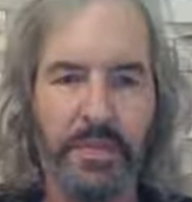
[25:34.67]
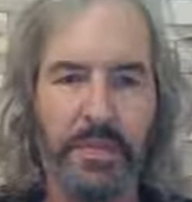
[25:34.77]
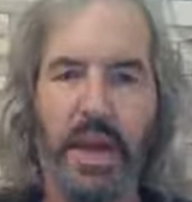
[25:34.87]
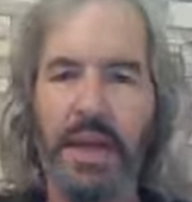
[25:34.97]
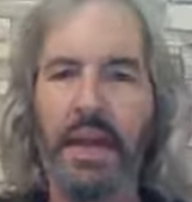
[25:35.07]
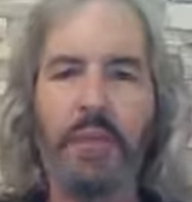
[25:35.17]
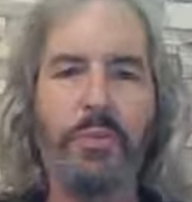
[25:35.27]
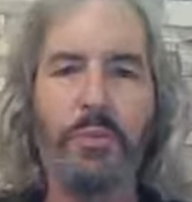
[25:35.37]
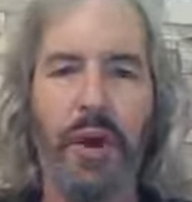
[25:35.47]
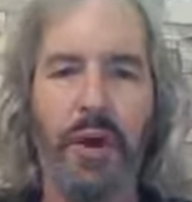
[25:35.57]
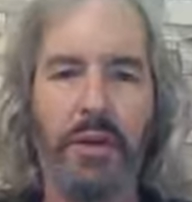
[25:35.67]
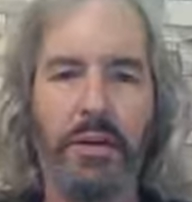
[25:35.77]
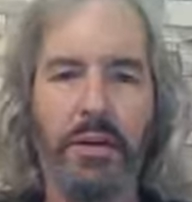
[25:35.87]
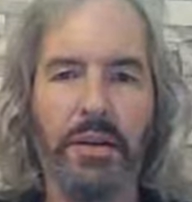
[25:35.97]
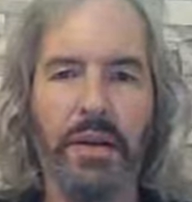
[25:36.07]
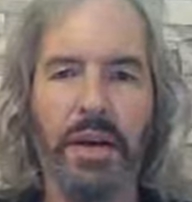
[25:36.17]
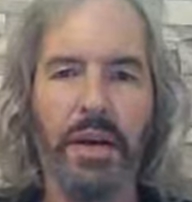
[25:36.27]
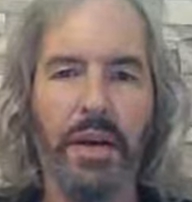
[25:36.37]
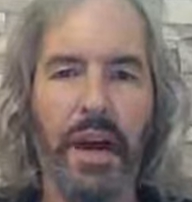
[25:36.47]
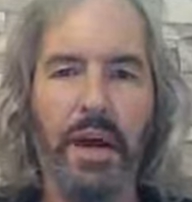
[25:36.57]
I gave you mine,
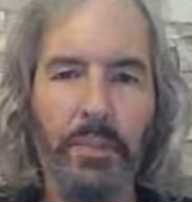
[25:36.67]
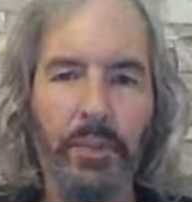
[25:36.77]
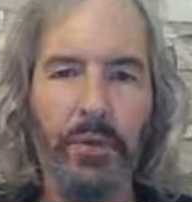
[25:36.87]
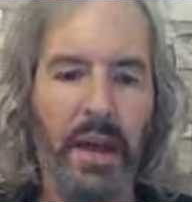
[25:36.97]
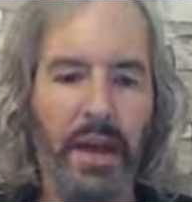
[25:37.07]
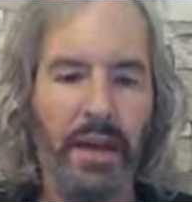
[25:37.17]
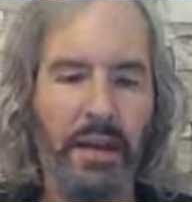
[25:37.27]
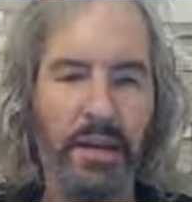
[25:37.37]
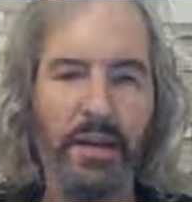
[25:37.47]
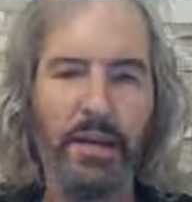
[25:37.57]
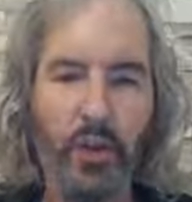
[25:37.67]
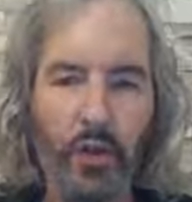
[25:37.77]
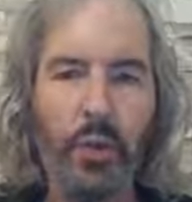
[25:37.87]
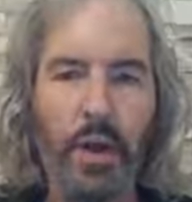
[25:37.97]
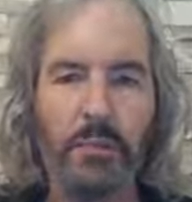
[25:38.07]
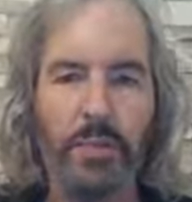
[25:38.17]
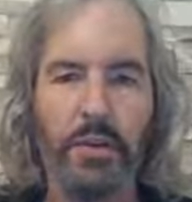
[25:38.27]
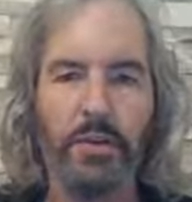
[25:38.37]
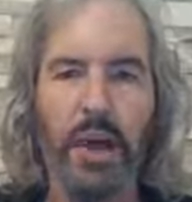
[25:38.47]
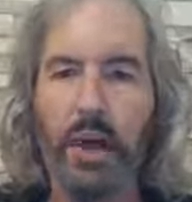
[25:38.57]
and I pray that you have
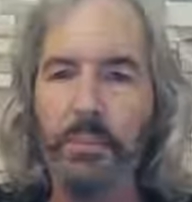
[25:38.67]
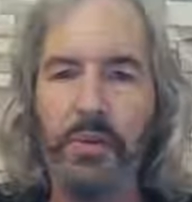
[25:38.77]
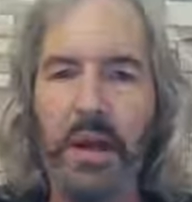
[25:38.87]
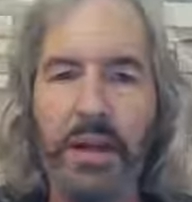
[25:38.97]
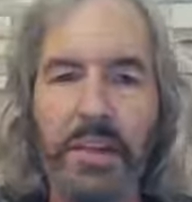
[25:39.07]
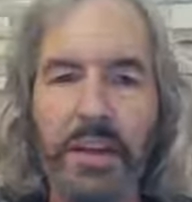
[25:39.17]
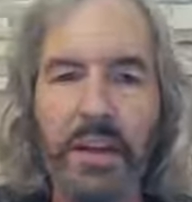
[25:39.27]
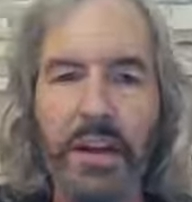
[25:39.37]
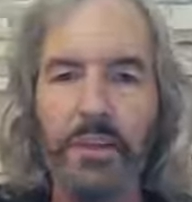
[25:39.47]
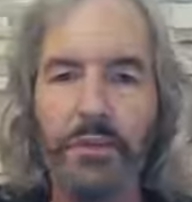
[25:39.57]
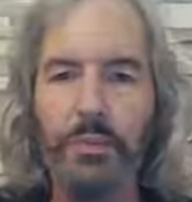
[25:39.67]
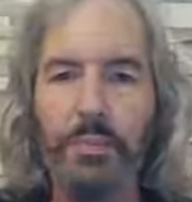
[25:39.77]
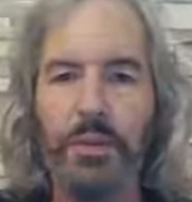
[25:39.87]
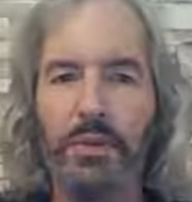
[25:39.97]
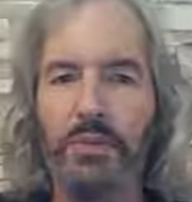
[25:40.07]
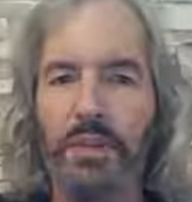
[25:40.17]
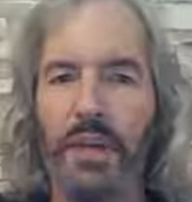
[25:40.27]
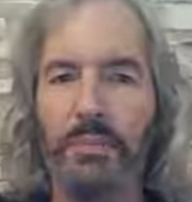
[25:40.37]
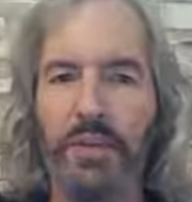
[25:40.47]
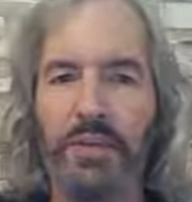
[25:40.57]
pillars. I pray that the two pillars that I
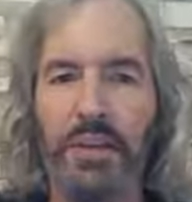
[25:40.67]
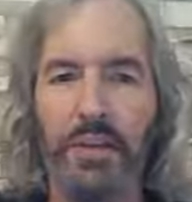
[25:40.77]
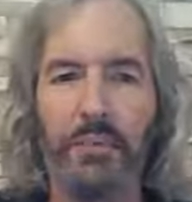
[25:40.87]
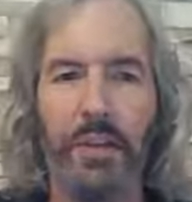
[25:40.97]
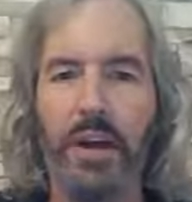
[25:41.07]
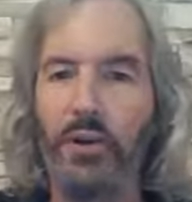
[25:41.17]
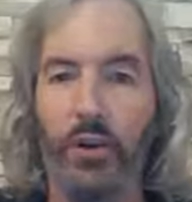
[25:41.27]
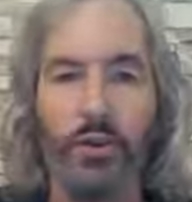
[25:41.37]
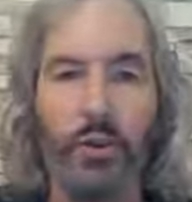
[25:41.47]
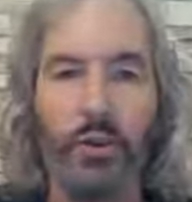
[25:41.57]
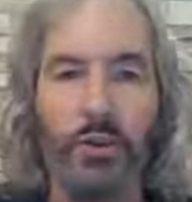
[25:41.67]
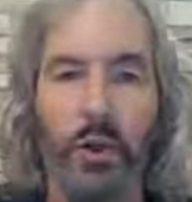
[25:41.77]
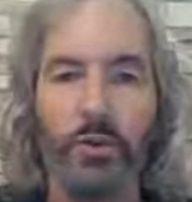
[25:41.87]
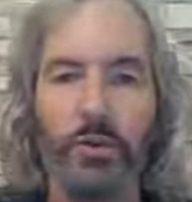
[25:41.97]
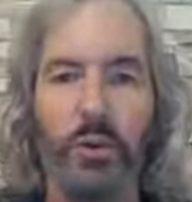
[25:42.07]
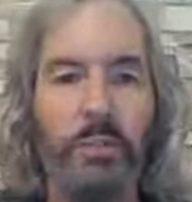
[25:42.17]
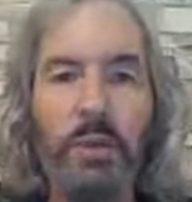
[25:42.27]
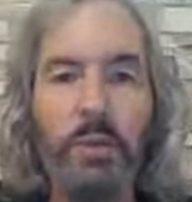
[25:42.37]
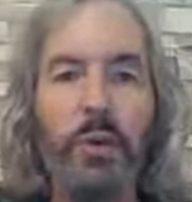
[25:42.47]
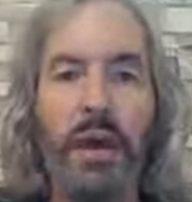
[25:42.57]
mentioned that are mine are yours also, and
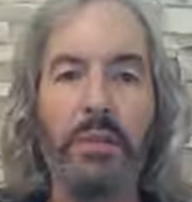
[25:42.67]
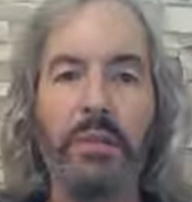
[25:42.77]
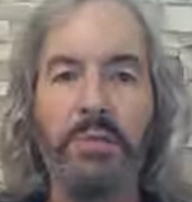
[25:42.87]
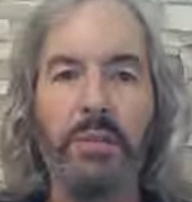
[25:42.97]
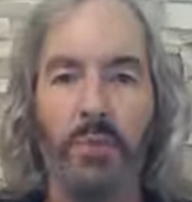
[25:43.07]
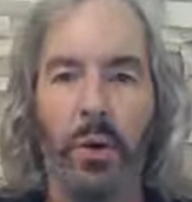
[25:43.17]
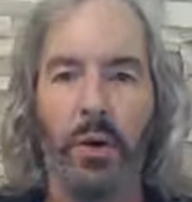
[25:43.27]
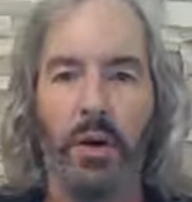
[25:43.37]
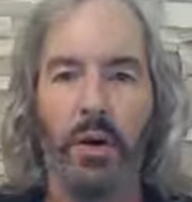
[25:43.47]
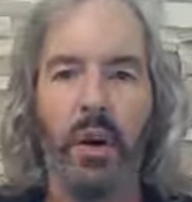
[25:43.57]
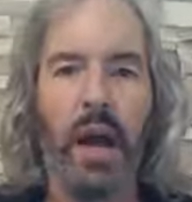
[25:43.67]
maybe you have even more.